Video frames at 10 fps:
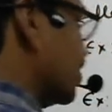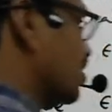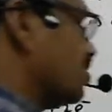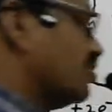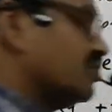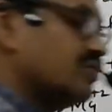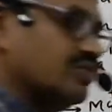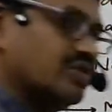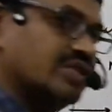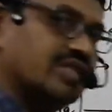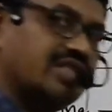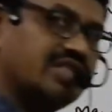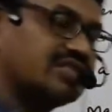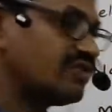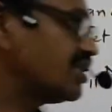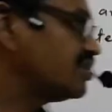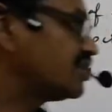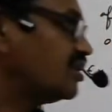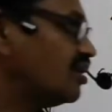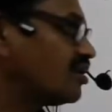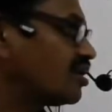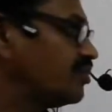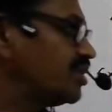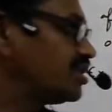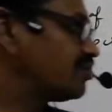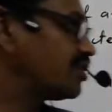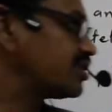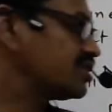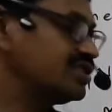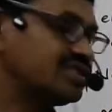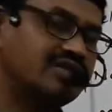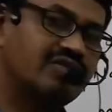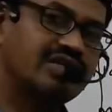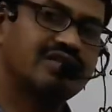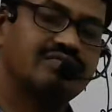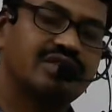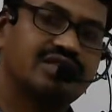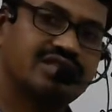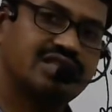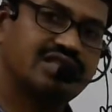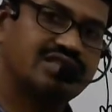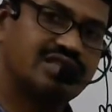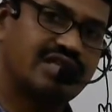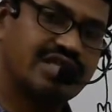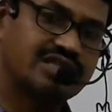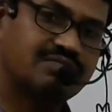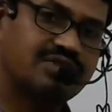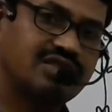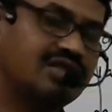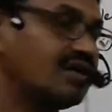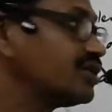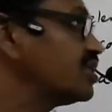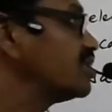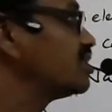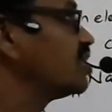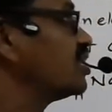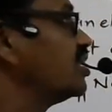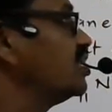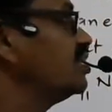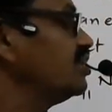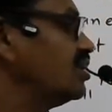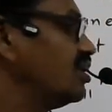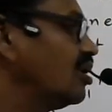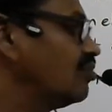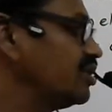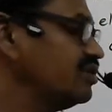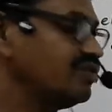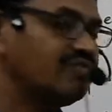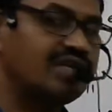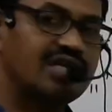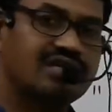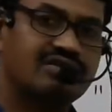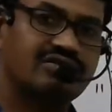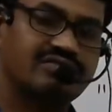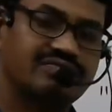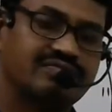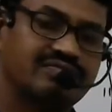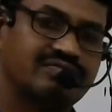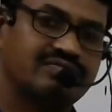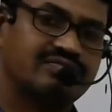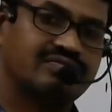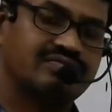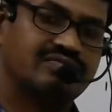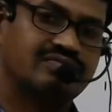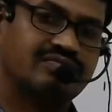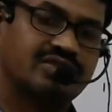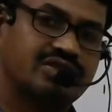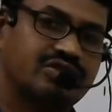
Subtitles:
So here its valency or combining capacity is 1, because it is accepting or it is gaining how many? 1 electron. So